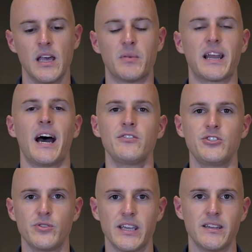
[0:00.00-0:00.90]
but how did
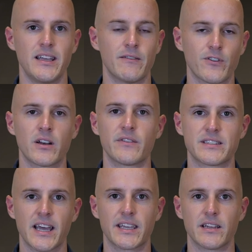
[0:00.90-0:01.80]
you get in front of
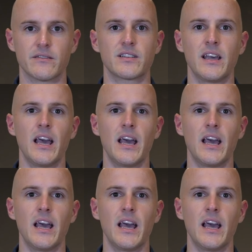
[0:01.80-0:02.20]
executives?